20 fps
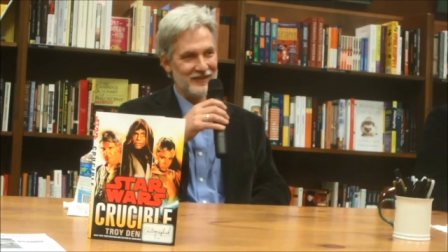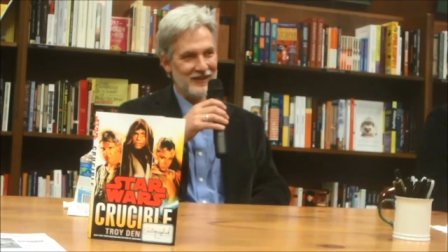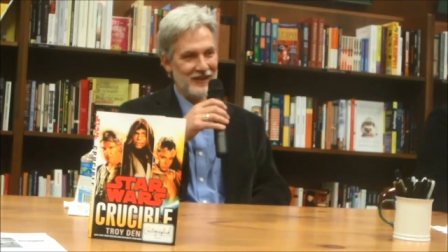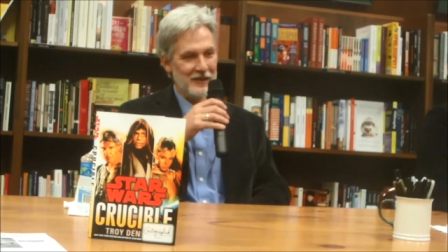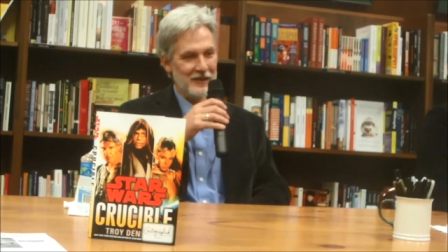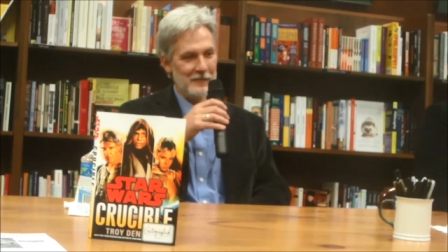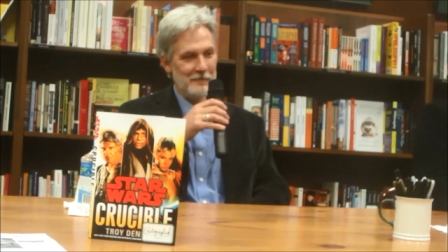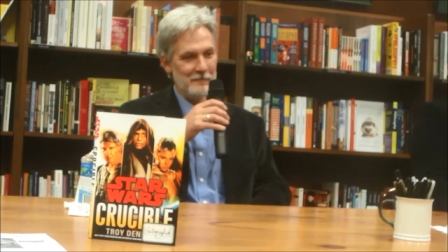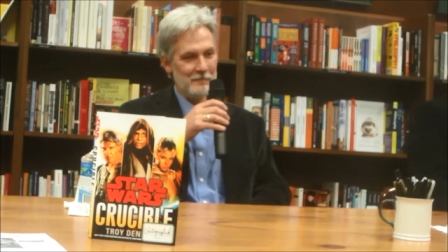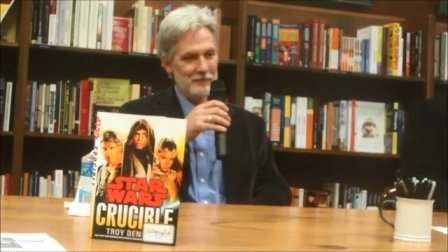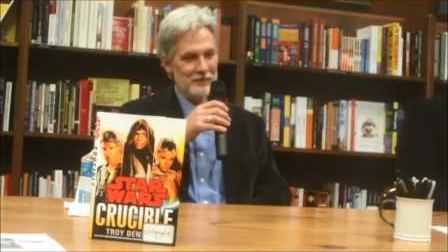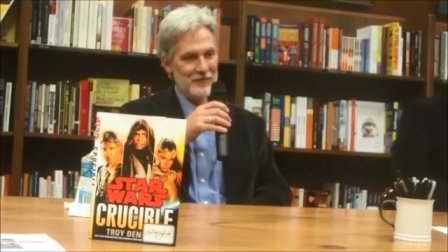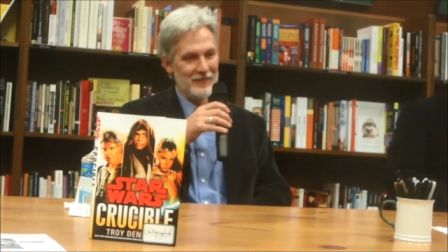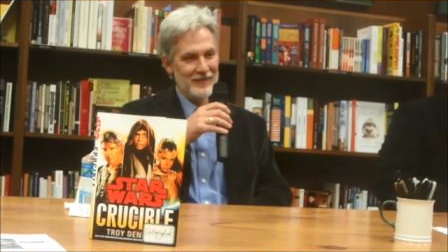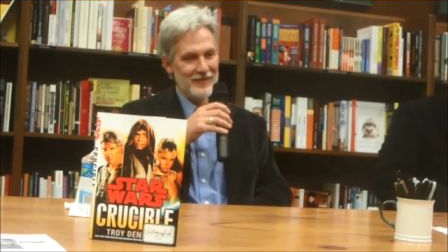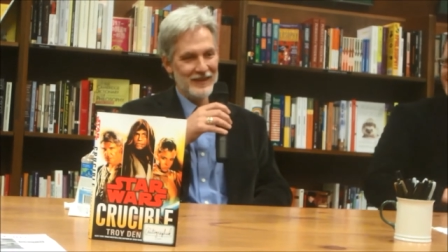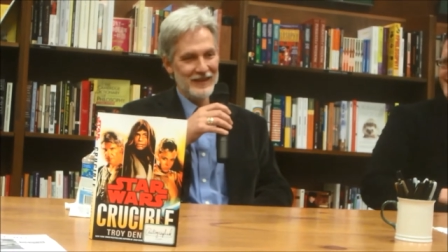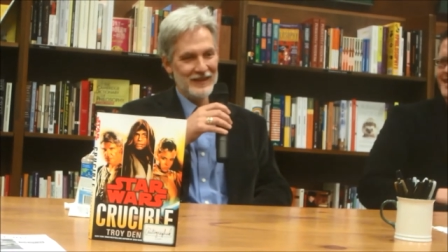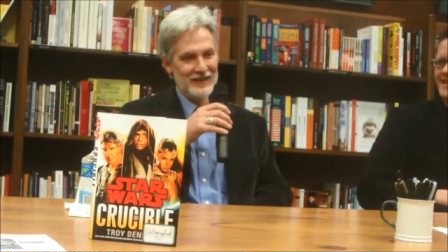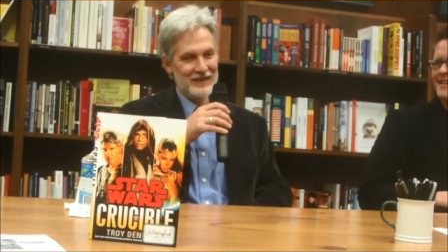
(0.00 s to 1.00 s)
Um,
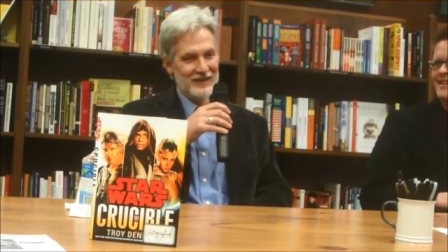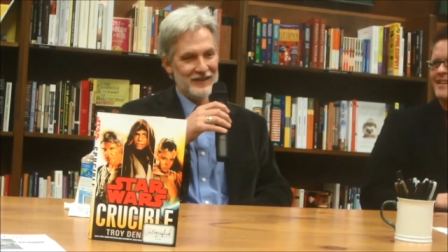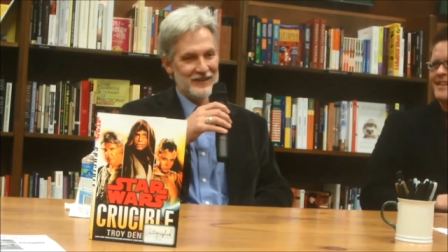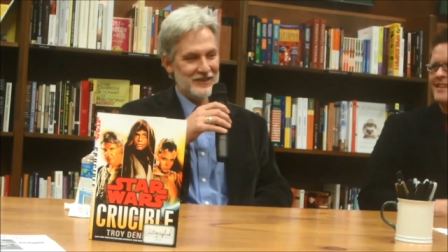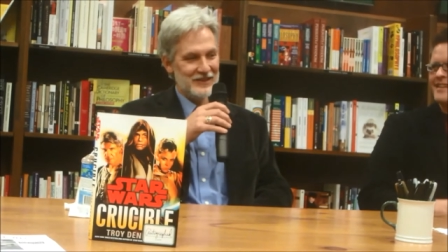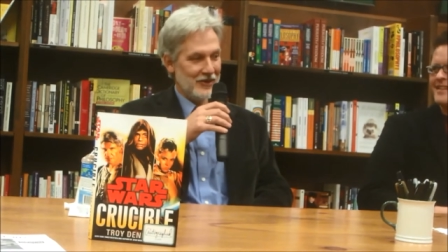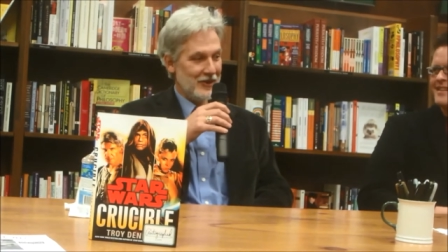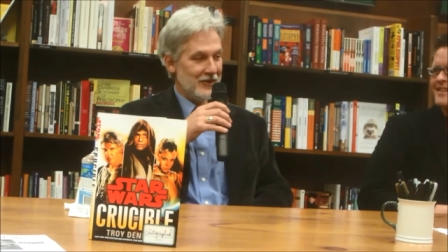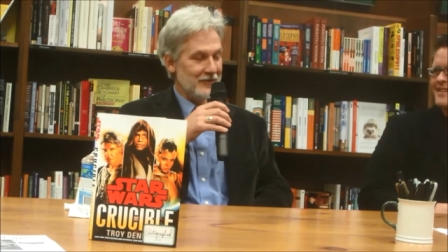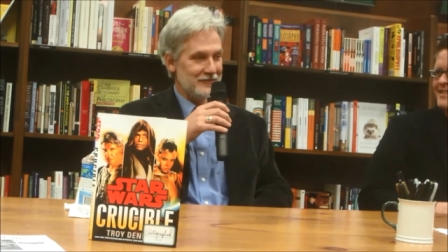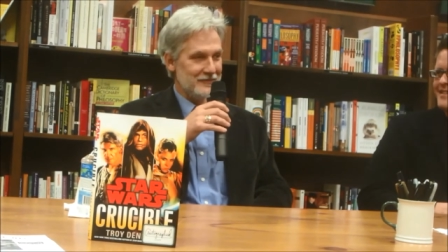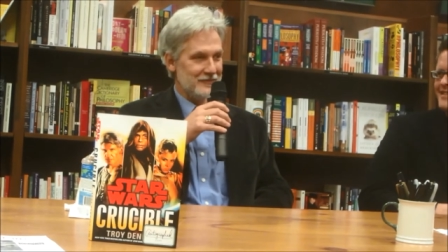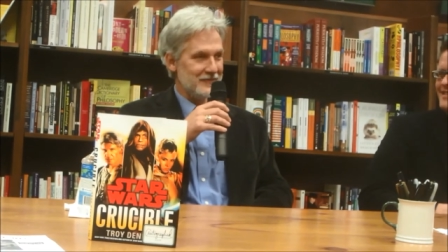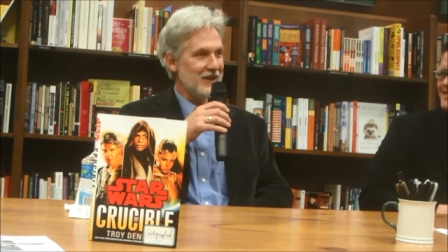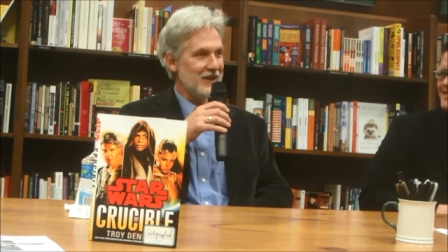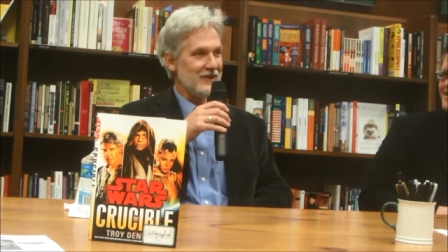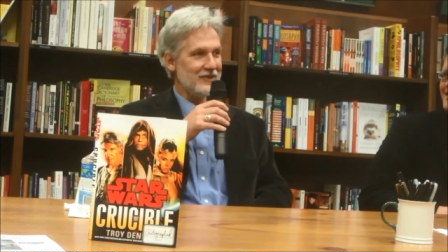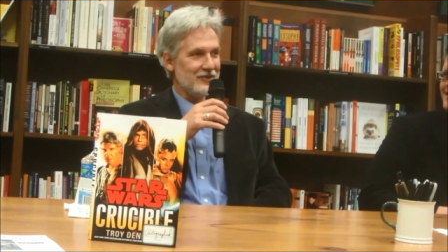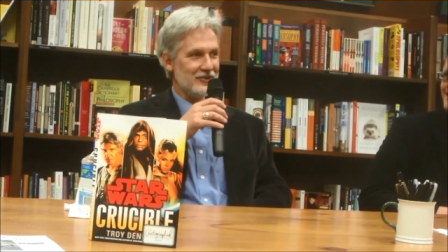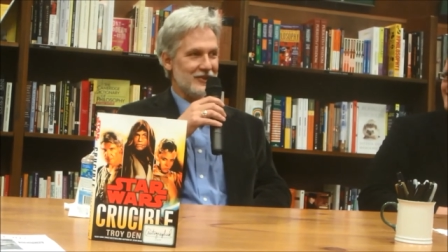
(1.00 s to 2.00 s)
so I
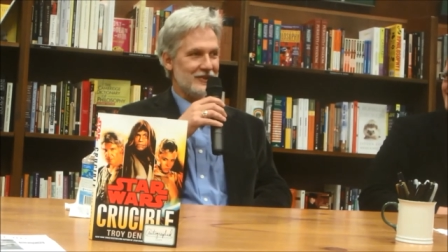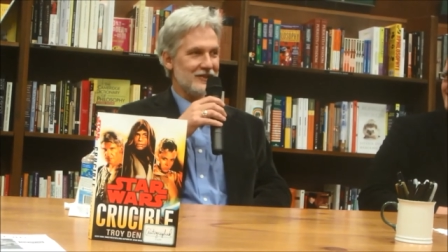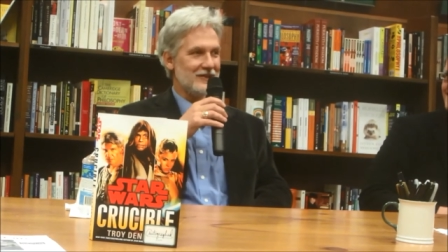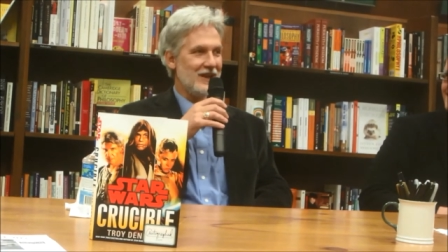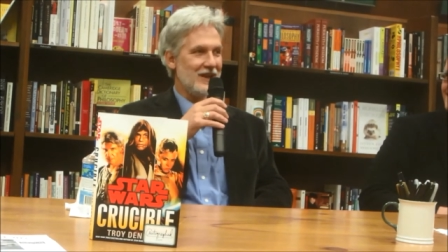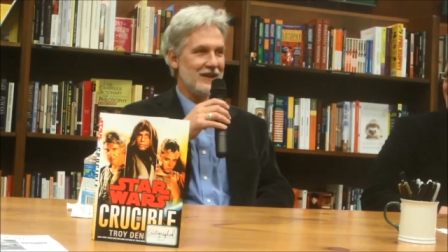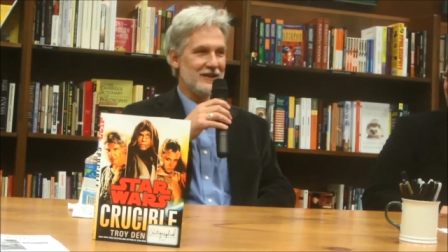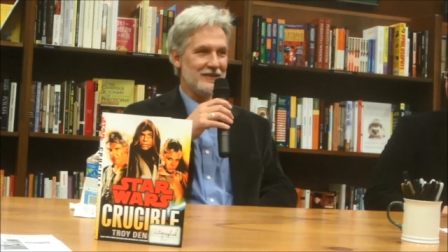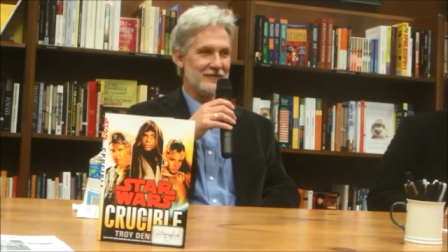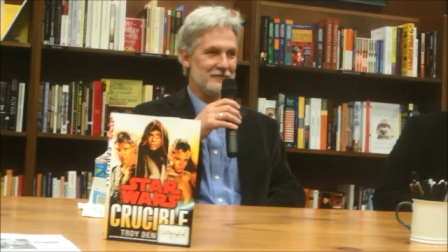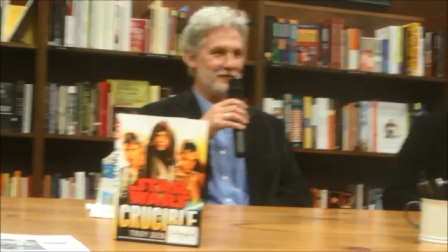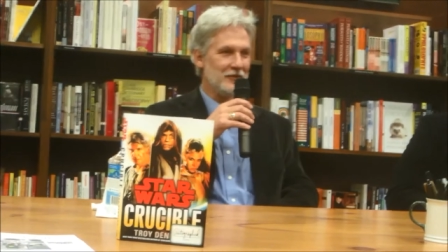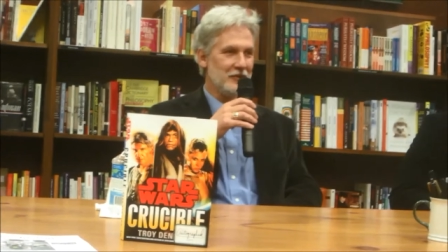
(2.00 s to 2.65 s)
think you should take